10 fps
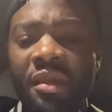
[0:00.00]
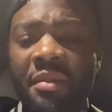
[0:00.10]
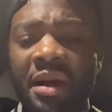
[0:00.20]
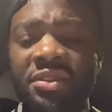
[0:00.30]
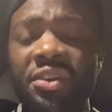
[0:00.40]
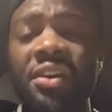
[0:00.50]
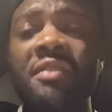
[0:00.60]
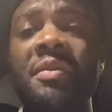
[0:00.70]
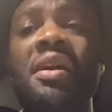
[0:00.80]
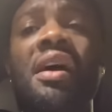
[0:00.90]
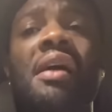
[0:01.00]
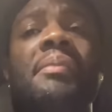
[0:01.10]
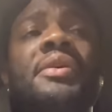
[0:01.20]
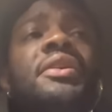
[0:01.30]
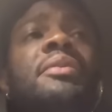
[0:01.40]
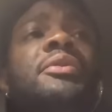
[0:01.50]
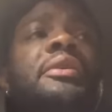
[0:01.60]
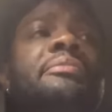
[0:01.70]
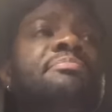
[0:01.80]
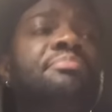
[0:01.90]
I asked the girl if I can't get medium rare.
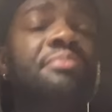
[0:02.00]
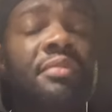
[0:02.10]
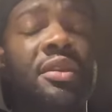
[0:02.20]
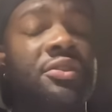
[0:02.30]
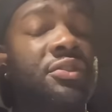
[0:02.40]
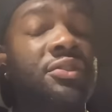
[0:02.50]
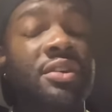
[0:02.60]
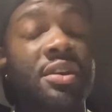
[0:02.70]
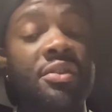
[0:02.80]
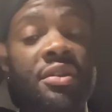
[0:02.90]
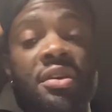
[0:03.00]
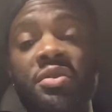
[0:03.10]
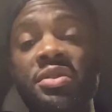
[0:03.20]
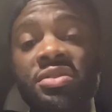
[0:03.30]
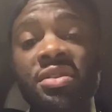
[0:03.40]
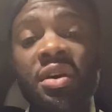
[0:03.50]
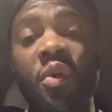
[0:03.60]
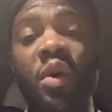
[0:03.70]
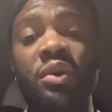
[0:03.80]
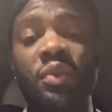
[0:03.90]
She said they only do steak
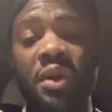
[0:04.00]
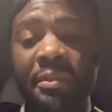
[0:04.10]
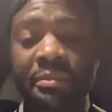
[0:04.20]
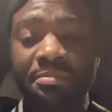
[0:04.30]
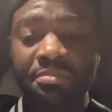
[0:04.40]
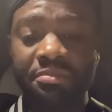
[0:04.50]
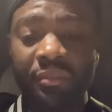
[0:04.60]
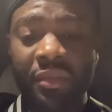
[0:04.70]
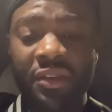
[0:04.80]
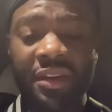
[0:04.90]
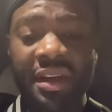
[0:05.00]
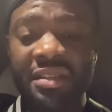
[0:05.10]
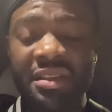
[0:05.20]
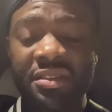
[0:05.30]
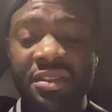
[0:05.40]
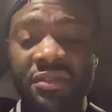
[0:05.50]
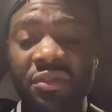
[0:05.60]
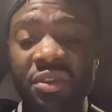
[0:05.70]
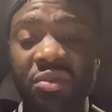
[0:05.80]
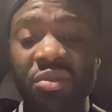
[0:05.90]
one way. So I guess they just
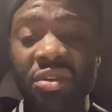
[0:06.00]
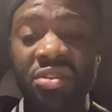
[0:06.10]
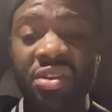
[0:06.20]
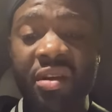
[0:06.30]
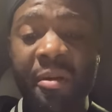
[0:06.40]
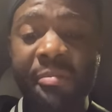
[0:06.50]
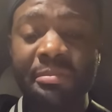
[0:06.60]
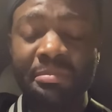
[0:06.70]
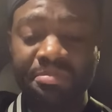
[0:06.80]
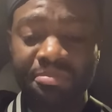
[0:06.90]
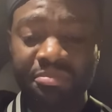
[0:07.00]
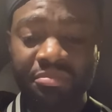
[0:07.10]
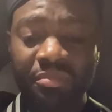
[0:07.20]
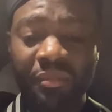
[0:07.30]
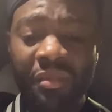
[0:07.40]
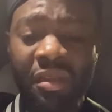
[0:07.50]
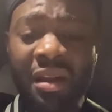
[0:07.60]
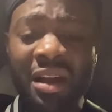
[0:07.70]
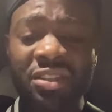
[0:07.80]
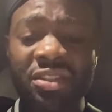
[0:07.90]
fully cook the steak.
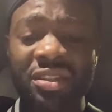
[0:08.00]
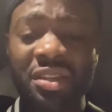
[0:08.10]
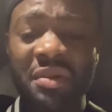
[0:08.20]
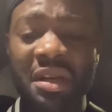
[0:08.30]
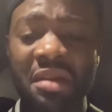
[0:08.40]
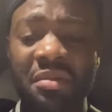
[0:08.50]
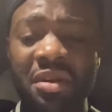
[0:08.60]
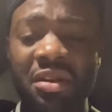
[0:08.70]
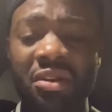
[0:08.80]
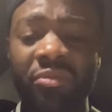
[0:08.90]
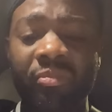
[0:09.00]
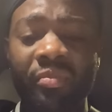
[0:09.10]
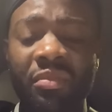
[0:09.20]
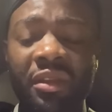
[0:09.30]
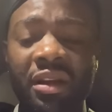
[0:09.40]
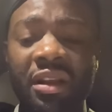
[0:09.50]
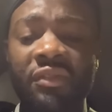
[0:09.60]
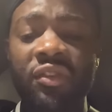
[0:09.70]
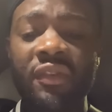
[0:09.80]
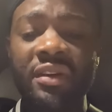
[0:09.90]
Or she just even give me a little
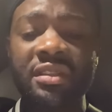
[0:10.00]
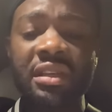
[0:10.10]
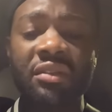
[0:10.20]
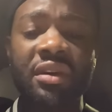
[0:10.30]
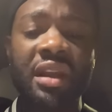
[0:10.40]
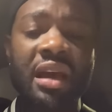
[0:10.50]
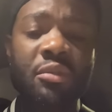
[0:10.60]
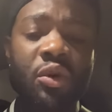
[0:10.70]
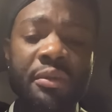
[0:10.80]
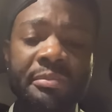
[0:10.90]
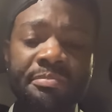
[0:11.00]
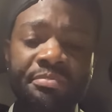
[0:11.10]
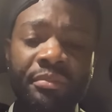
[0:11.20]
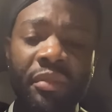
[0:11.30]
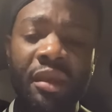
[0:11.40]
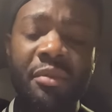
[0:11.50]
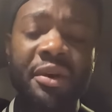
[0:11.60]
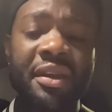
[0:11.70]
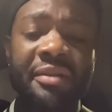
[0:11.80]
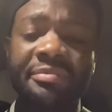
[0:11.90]
leftover steak when I bought. But
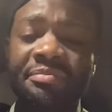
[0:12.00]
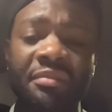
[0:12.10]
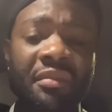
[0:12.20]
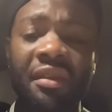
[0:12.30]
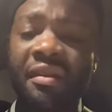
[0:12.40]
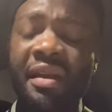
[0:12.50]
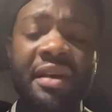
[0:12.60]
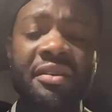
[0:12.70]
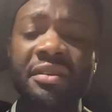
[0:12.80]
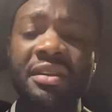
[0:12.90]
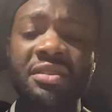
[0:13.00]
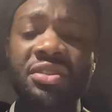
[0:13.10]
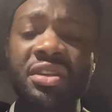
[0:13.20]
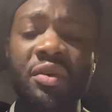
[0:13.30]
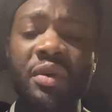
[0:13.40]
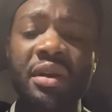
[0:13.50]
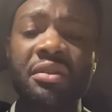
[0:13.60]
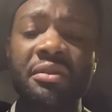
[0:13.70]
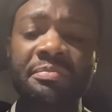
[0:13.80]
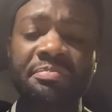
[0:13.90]
yeah, I don't eat steak well done.